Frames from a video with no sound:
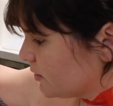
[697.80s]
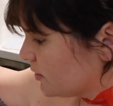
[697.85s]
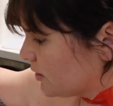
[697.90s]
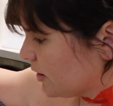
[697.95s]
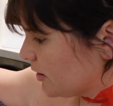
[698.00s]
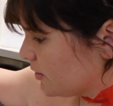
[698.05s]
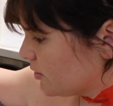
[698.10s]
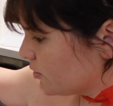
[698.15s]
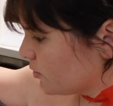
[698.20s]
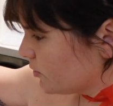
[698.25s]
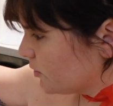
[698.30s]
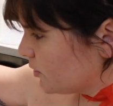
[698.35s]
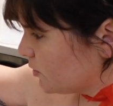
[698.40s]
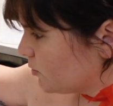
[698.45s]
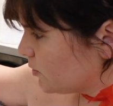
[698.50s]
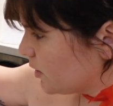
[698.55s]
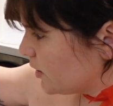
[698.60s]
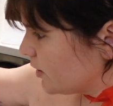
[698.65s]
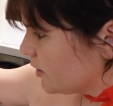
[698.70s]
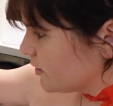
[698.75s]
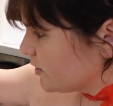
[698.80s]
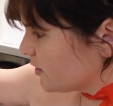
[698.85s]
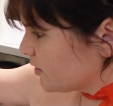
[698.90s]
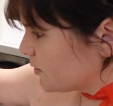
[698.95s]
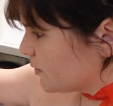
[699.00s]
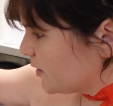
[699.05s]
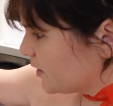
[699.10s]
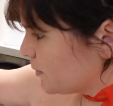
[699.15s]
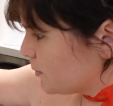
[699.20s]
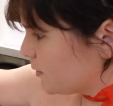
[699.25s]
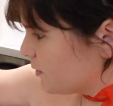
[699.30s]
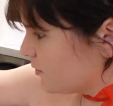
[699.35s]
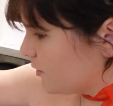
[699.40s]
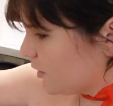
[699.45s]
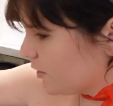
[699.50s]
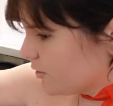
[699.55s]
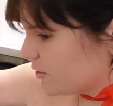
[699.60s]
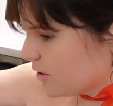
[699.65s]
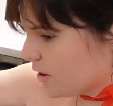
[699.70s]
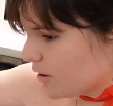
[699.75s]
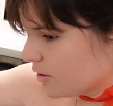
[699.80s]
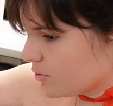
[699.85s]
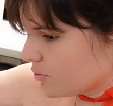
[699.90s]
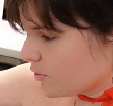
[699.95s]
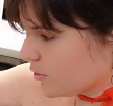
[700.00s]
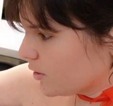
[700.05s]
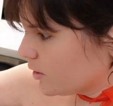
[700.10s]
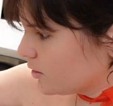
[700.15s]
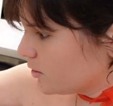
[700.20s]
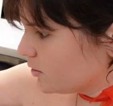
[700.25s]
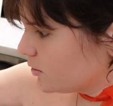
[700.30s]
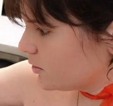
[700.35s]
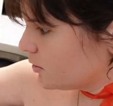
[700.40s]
sensory-wise. It's making me very satisfied.